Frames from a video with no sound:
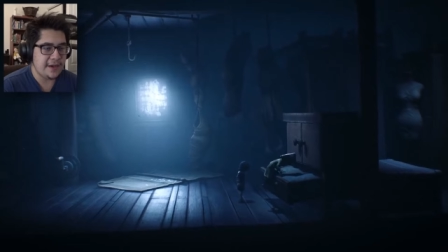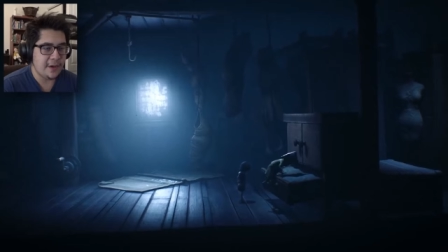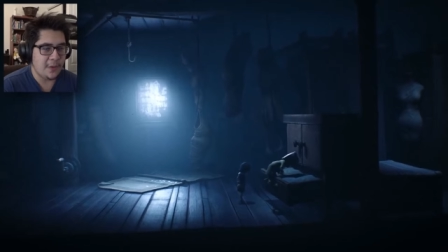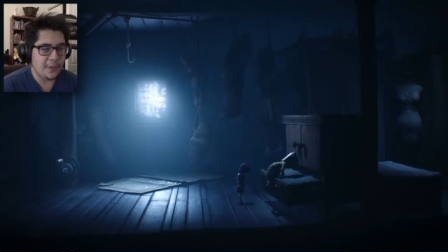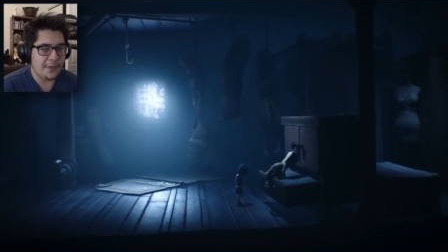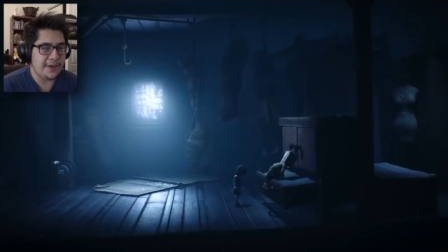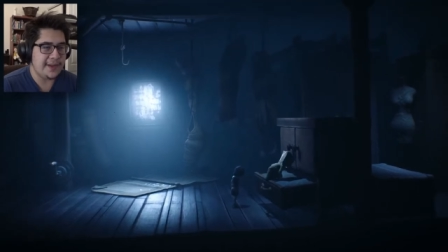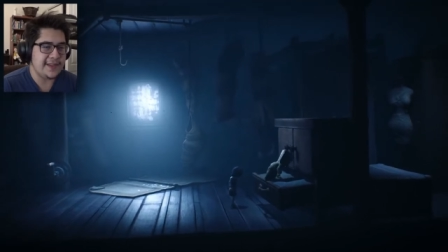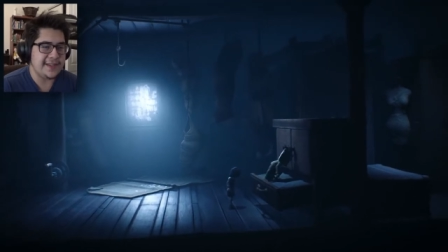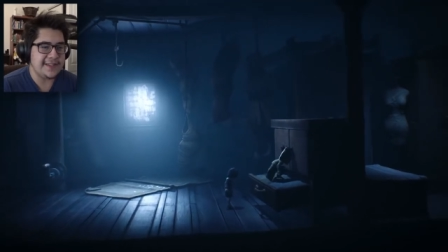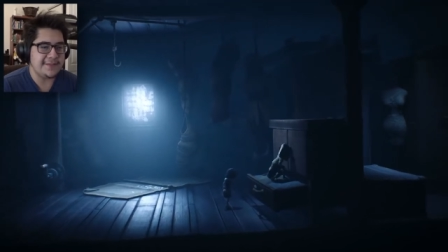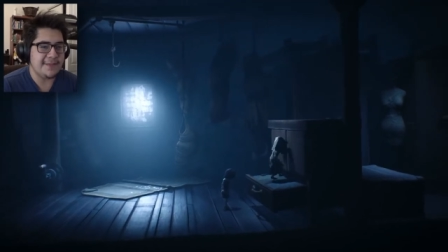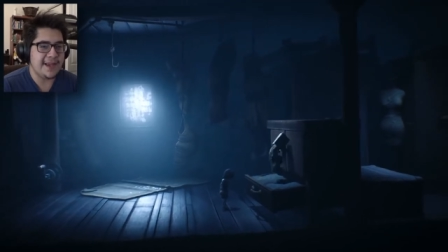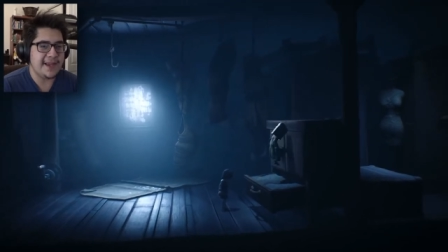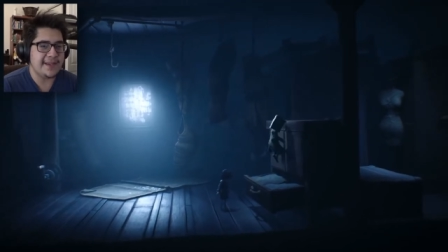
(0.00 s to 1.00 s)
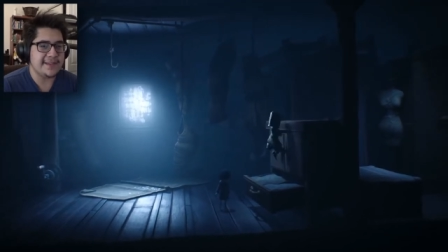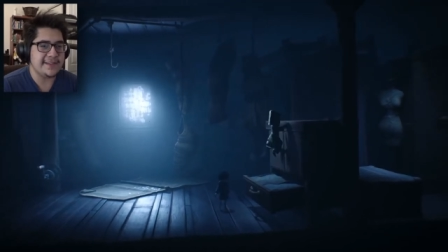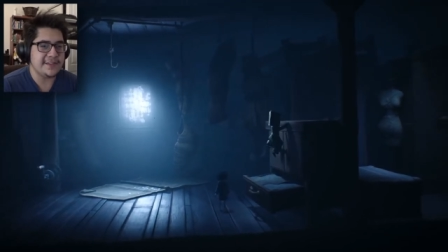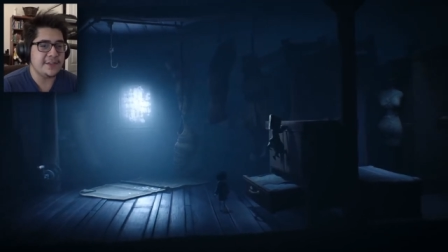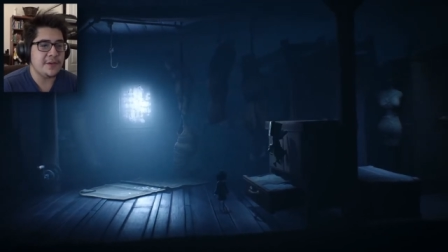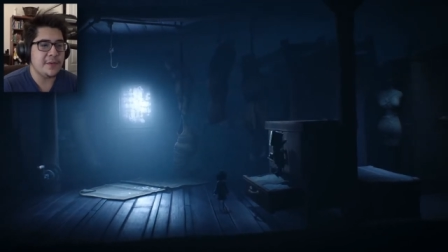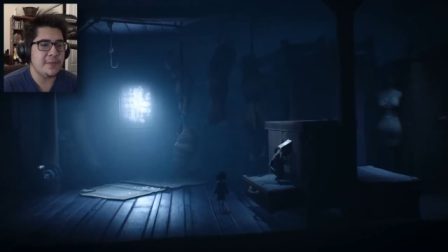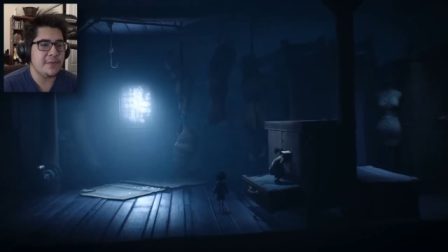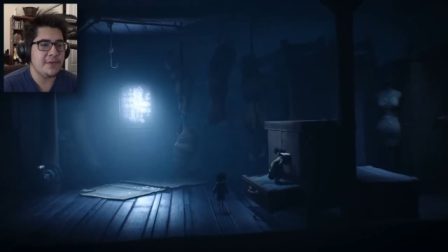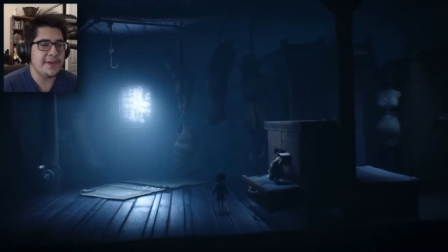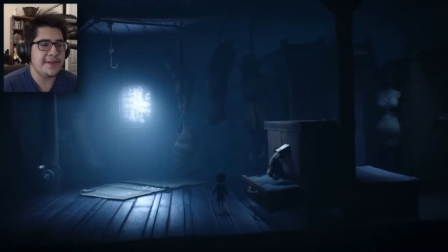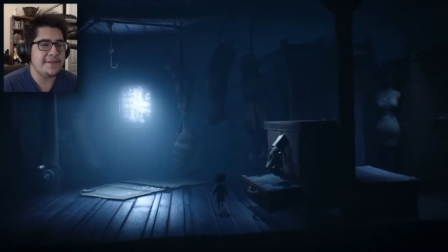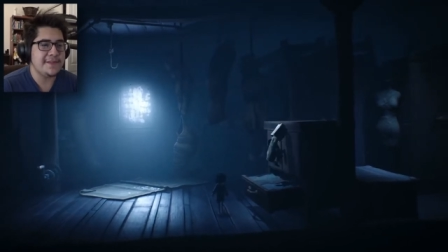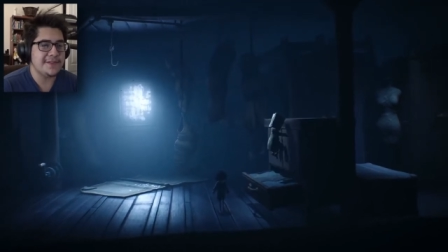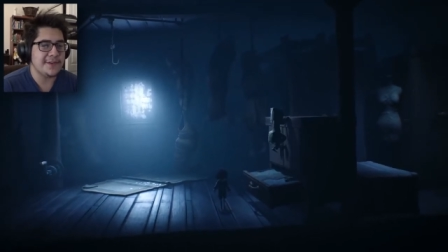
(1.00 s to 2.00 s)
Opening these man's
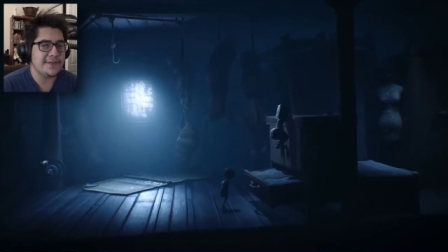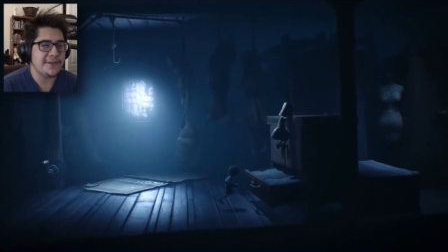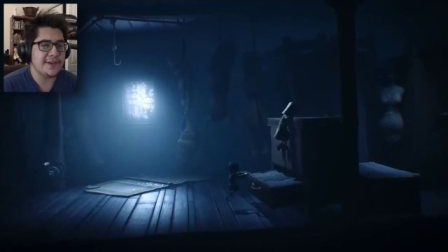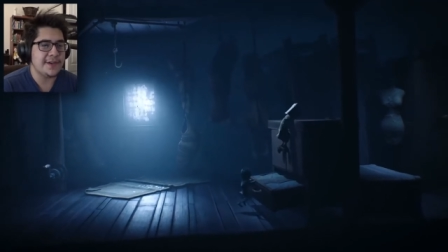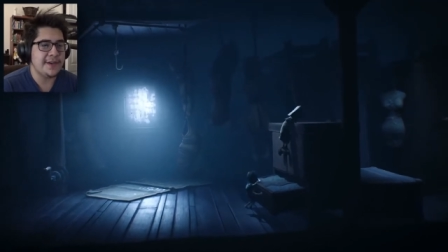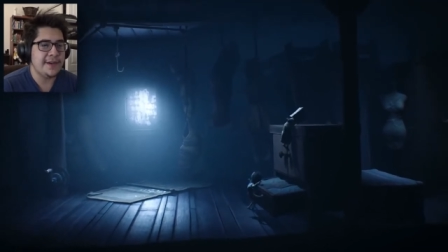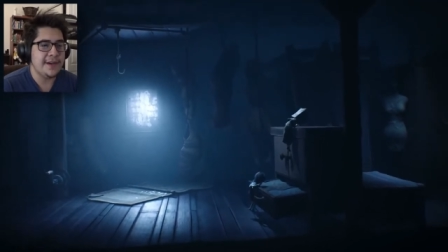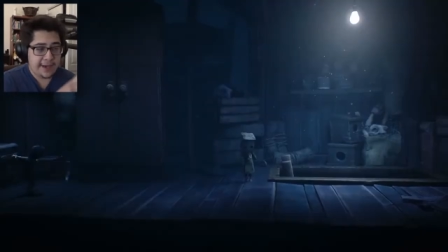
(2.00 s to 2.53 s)
briefs over here.